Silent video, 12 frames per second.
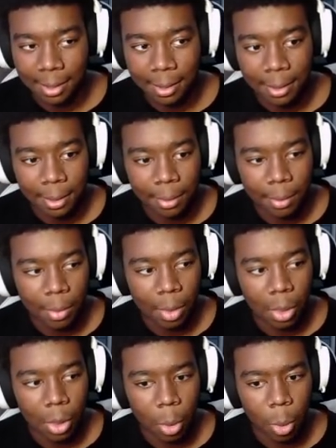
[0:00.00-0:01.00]

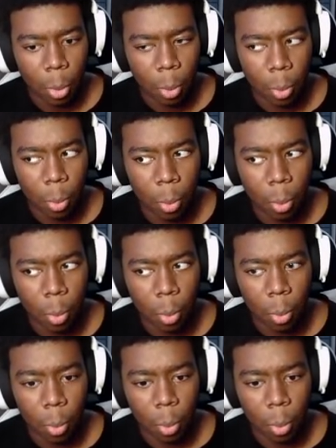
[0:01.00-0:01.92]
No one is speaking in this clip.